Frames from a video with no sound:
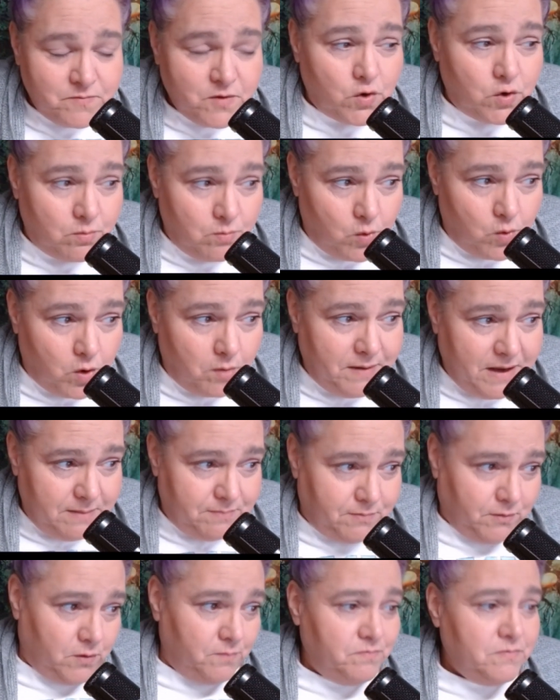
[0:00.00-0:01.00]
or more
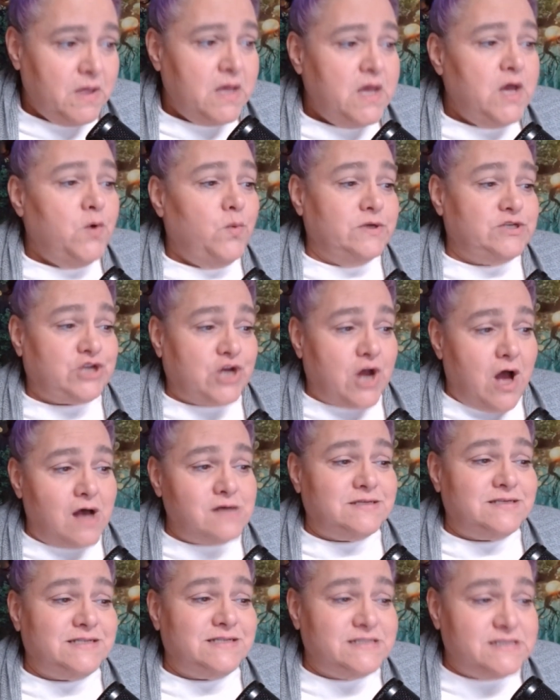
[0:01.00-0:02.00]
people, which
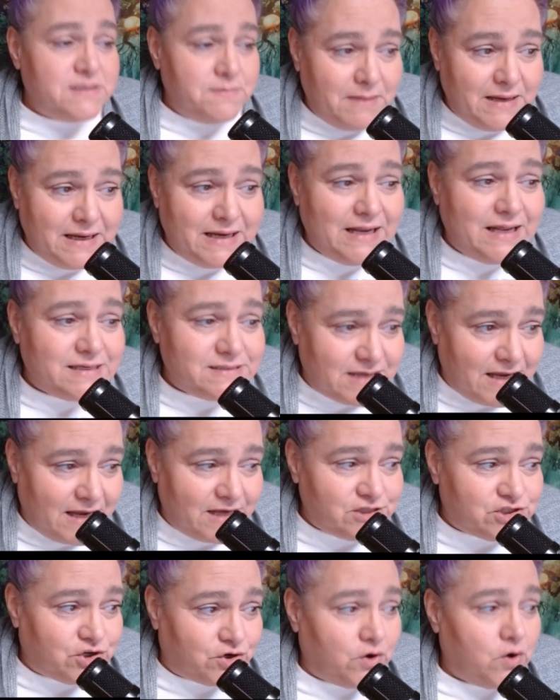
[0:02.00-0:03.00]
causes immediate
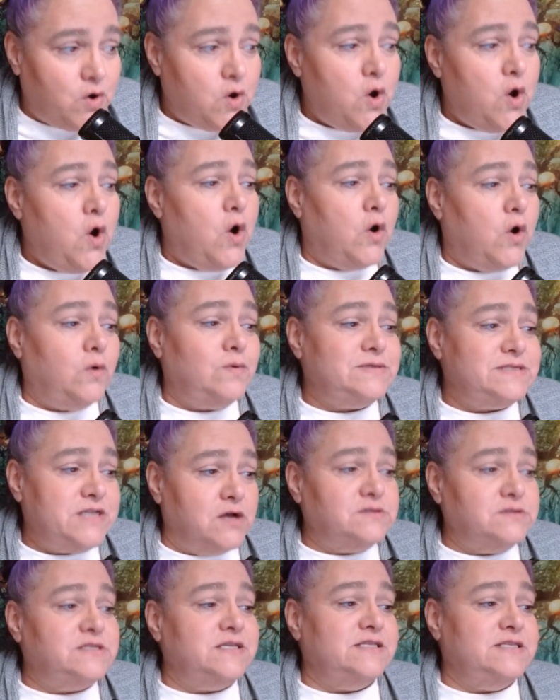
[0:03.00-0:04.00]
danger or
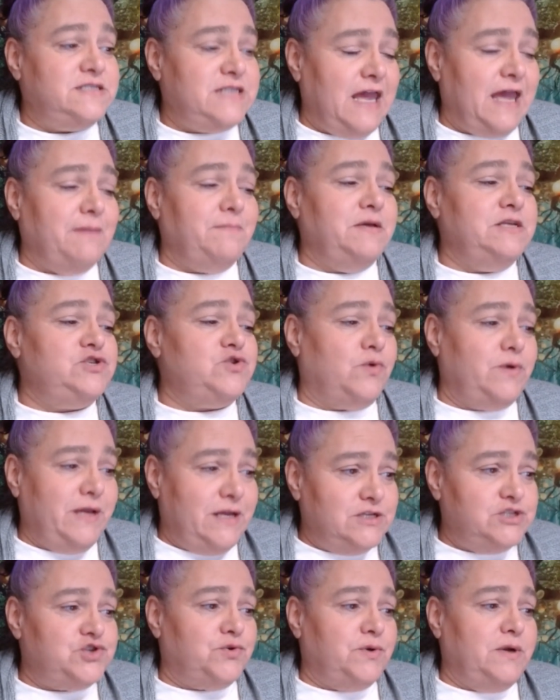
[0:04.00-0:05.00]
results in the damage or
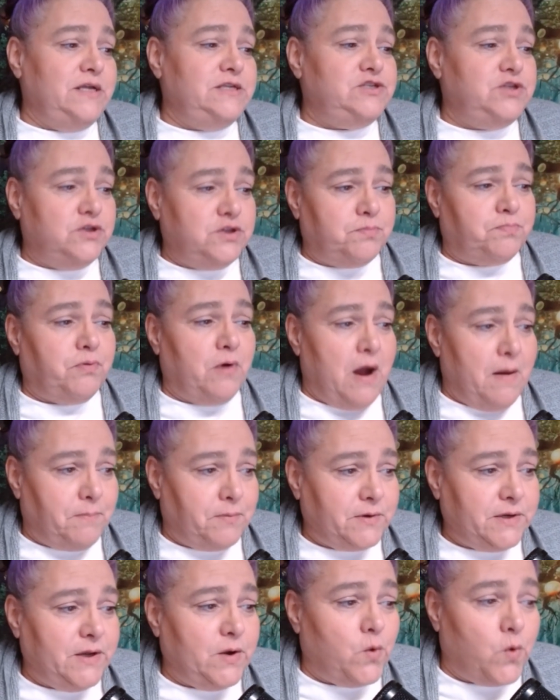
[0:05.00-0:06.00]
injury to the
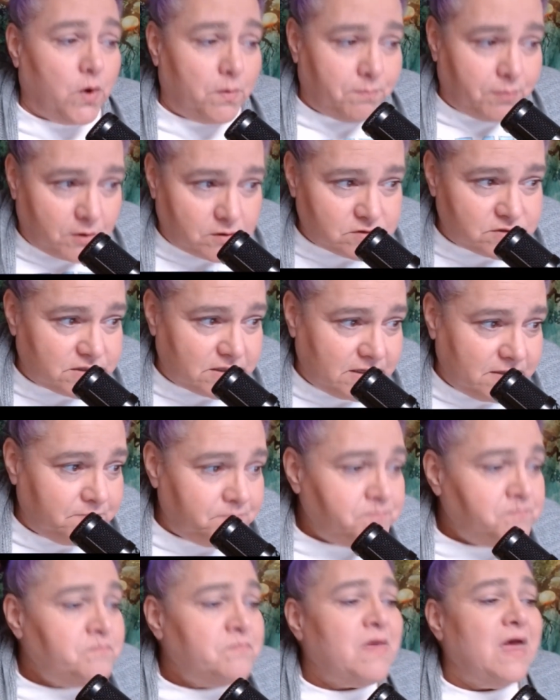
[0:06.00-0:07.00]
property or person
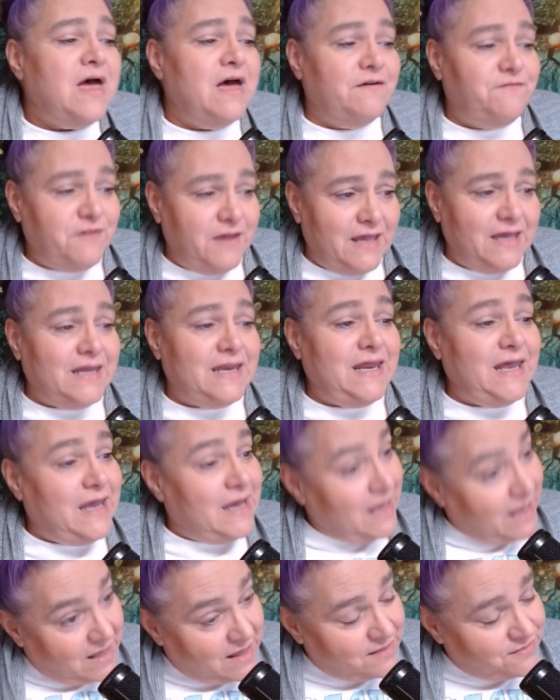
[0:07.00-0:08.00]
of any
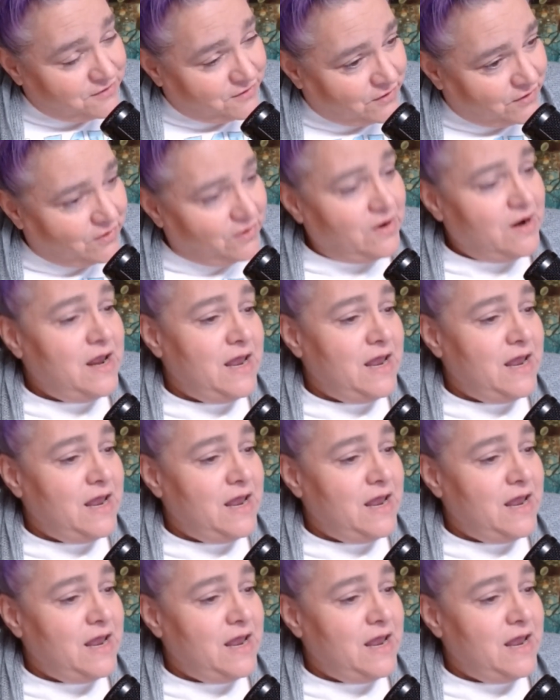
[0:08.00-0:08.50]
other